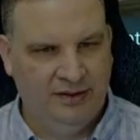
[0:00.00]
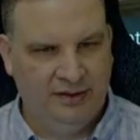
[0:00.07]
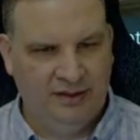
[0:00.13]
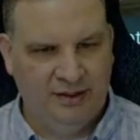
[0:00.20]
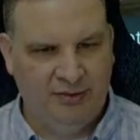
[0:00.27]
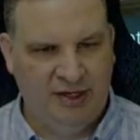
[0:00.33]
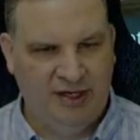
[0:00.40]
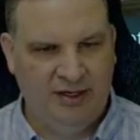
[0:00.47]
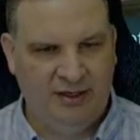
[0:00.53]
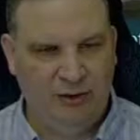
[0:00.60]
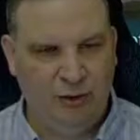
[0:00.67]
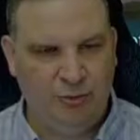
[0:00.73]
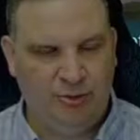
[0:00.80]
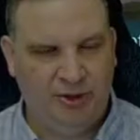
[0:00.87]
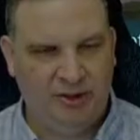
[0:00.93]
Come on,
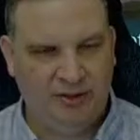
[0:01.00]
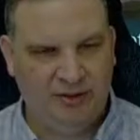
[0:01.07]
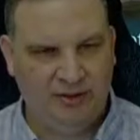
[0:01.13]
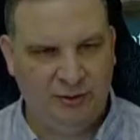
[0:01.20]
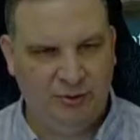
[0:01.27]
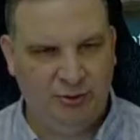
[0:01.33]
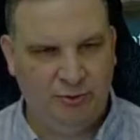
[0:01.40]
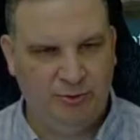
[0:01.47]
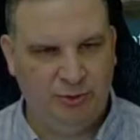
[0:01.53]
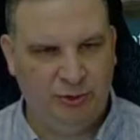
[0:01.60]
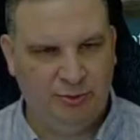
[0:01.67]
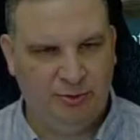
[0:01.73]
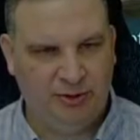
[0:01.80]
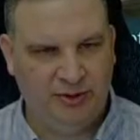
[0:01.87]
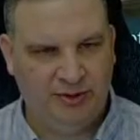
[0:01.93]
loop, loop, loop,
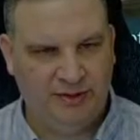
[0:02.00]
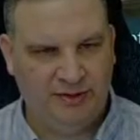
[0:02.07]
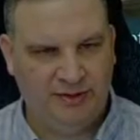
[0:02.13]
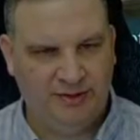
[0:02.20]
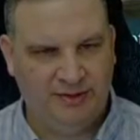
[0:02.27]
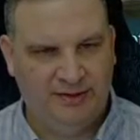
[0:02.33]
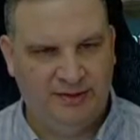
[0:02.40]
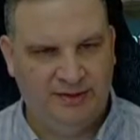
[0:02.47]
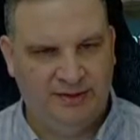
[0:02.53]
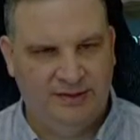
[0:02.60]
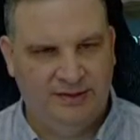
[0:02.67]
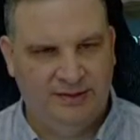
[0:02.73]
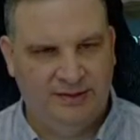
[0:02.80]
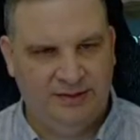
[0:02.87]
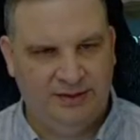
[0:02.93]
loop.
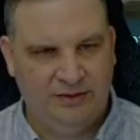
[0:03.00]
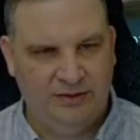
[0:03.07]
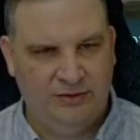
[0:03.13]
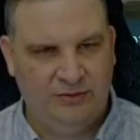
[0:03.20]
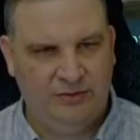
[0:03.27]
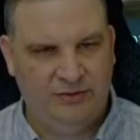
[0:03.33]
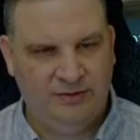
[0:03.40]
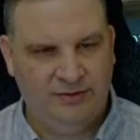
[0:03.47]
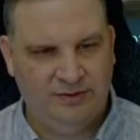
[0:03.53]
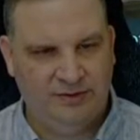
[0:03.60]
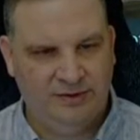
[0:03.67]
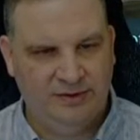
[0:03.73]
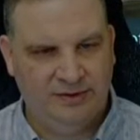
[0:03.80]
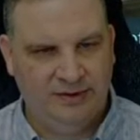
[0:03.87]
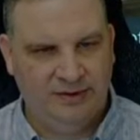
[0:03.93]
Go,
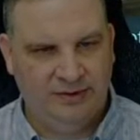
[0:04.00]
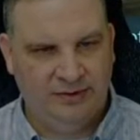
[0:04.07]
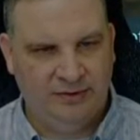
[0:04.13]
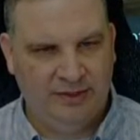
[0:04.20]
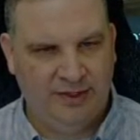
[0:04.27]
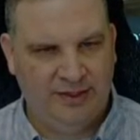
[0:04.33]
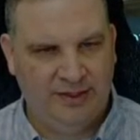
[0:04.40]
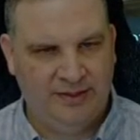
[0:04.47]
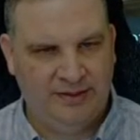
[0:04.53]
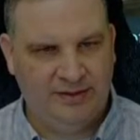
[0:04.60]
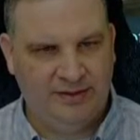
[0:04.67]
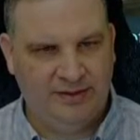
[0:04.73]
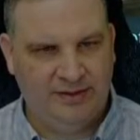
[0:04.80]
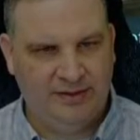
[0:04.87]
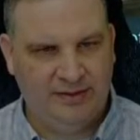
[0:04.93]
crit,
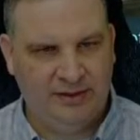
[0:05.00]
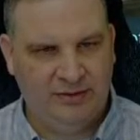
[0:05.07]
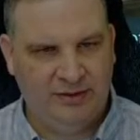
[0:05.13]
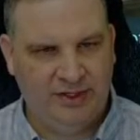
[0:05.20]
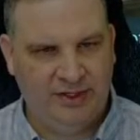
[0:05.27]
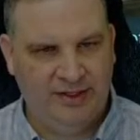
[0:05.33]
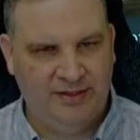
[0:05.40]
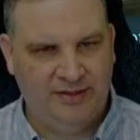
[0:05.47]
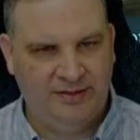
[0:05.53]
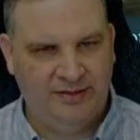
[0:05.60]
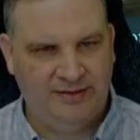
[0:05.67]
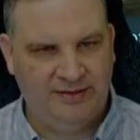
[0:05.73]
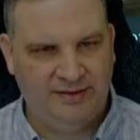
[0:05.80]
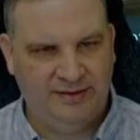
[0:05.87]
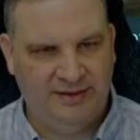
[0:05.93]
go again.
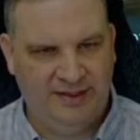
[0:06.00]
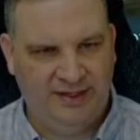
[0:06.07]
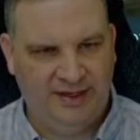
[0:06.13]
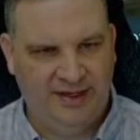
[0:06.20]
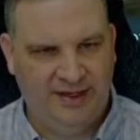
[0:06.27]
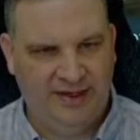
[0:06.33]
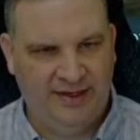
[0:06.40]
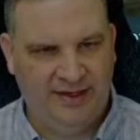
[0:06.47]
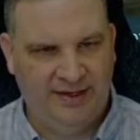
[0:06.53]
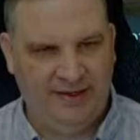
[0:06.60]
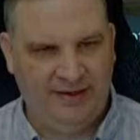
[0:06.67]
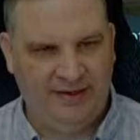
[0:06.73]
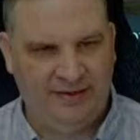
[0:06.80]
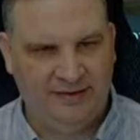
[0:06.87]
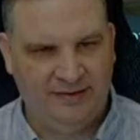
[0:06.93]

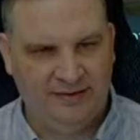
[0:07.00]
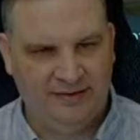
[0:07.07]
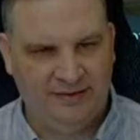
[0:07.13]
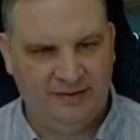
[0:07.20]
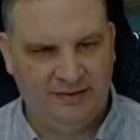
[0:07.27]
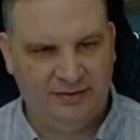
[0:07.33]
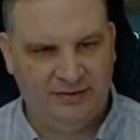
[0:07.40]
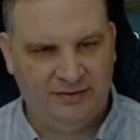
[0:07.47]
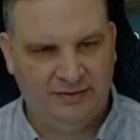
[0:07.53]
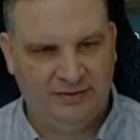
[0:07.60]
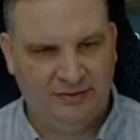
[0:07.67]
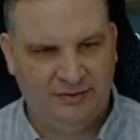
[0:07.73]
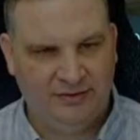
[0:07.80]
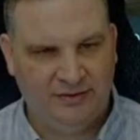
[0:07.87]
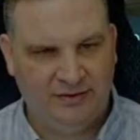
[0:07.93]
Yeah.
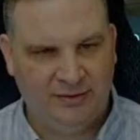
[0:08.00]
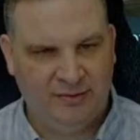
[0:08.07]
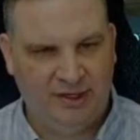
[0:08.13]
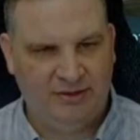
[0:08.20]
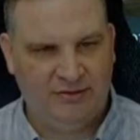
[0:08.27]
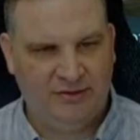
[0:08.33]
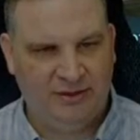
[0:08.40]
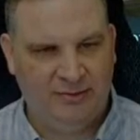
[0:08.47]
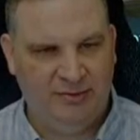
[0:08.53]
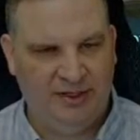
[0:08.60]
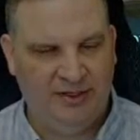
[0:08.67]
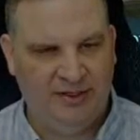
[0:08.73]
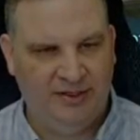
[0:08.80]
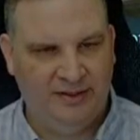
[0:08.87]
Come on, crit me.